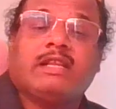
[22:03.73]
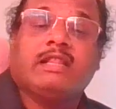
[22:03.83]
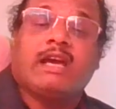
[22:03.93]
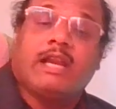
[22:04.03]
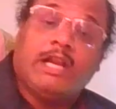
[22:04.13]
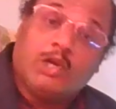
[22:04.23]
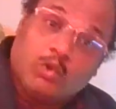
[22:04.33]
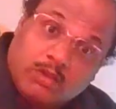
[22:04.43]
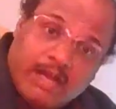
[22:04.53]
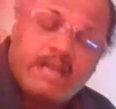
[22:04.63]
they are
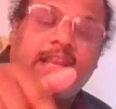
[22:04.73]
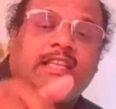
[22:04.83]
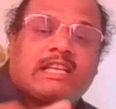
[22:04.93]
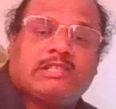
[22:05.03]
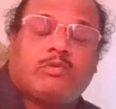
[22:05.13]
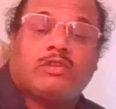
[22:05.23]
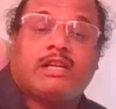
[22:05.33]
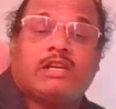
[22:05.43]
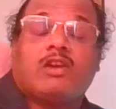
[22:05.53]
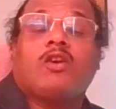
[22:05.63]
into the data science
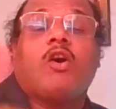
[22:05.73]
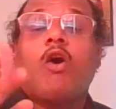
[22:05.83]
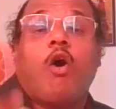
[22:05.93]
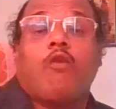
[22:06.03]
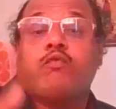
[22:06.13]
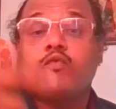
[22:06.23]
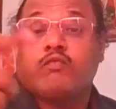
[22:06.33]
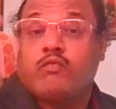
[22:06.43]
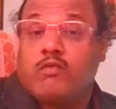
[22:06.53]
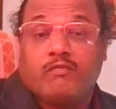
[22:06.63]
project of
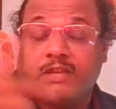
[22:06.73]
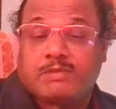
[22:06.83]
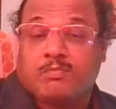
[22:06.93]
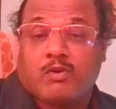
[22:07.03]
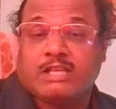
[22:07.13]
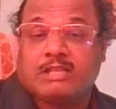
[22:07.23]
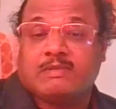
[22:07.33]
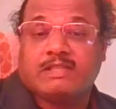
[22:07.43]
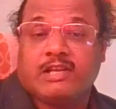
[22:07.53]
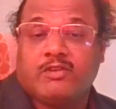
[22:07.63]
which projects
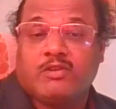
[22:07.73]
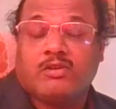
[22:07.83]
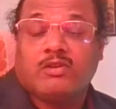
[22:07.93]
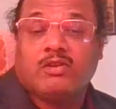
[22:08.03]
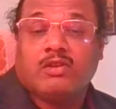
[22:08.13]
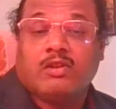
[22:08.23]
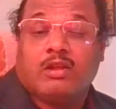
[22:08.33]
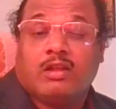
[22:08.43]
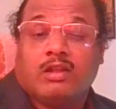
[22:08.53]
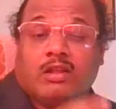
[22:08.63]
basically, do you know,
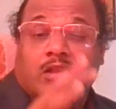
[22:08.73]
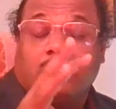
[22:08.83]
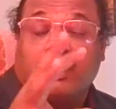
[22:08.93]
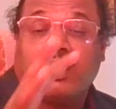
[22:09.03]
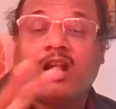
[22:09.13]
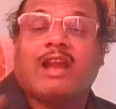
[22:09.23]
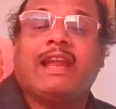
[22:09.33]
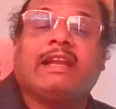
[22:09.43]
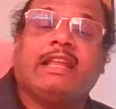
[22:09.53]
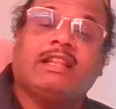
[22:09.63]
the
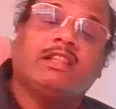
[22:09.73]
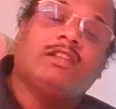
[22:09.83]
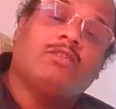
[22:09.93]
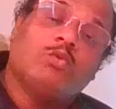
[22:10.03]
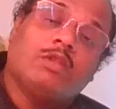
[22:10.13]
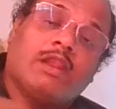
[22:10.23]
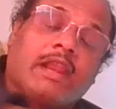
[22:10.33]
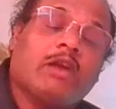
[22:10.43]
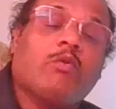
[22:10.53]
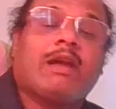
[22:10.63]
collecting through the
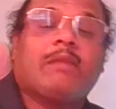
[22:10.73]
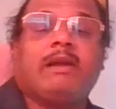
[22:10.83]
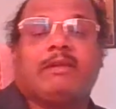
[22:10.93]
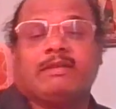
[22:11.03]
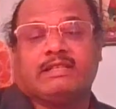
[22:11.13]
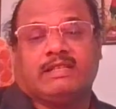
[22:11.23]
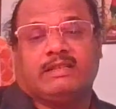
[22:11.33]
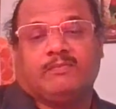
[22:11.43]
requirement basically.